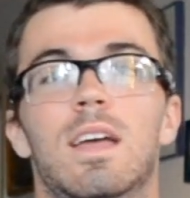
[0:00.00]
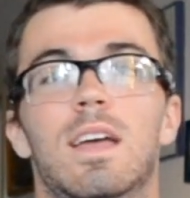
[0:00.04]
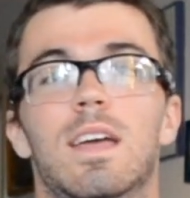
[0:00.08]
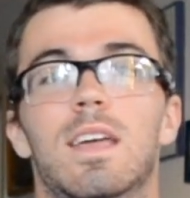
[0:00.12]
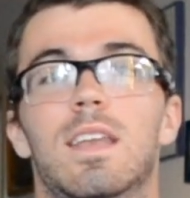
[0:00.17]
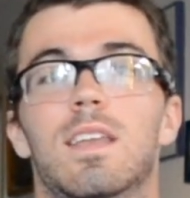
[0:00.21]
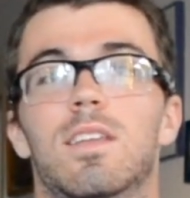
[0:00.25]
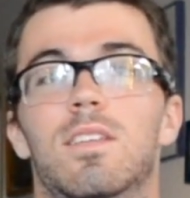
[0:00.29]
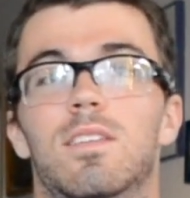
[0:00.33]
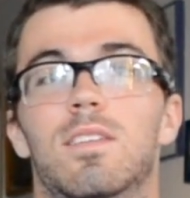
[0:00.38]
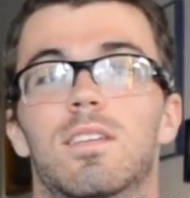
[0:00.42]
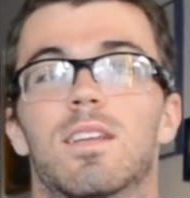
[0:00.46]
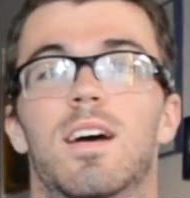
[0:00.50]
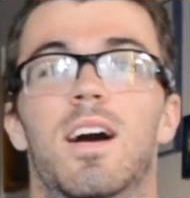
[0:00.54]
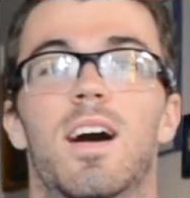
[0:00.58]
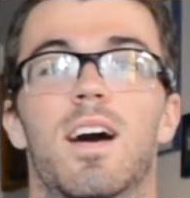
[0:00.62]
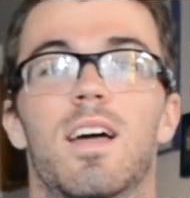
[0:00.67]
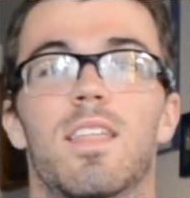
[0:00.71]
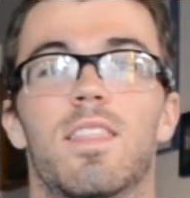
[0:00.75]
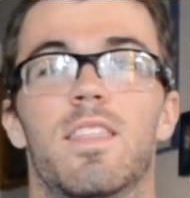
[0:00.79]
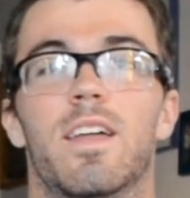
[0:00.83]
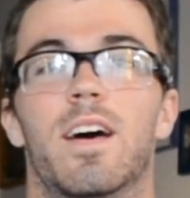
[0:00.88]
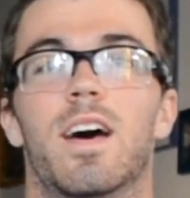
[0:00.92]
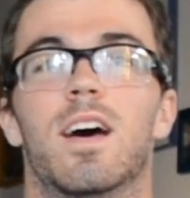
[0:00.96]
It is
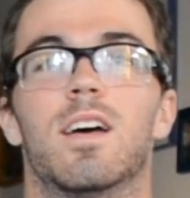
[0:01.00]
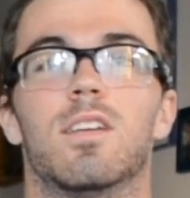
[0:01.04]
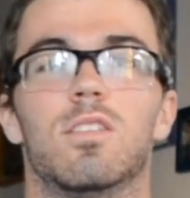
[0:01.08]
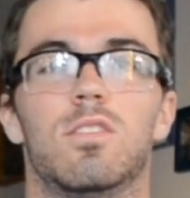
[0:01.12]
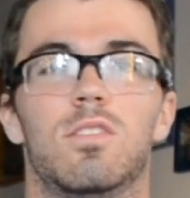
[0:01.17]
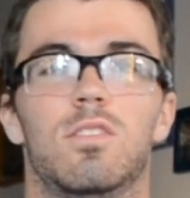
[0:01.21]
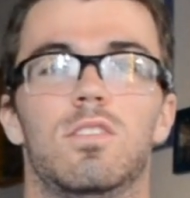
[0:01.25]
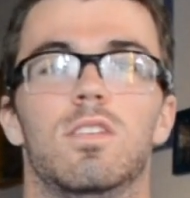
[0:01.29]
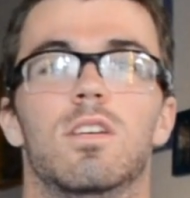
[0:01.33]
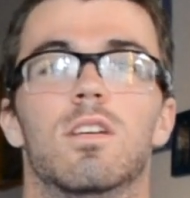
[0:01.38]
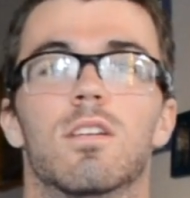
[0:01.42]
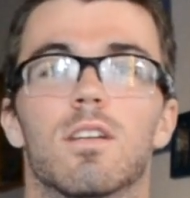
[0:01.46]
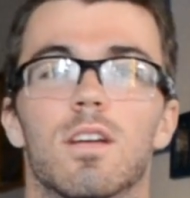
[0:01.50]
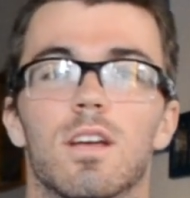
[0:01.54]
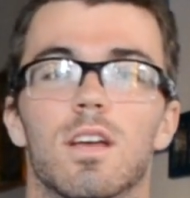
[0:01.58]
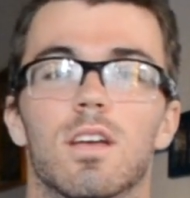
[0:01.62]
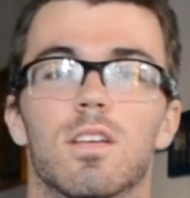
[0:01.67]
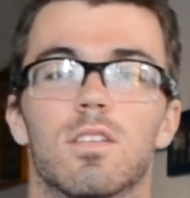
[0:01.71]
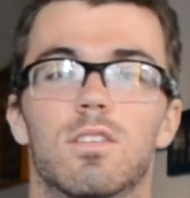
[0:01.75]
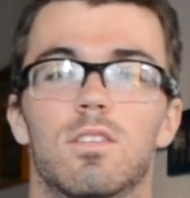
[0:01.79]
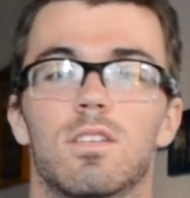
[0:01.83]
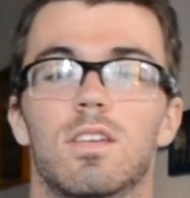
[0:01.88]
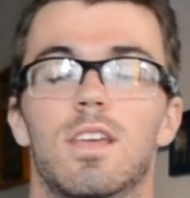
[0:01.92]
not that serious.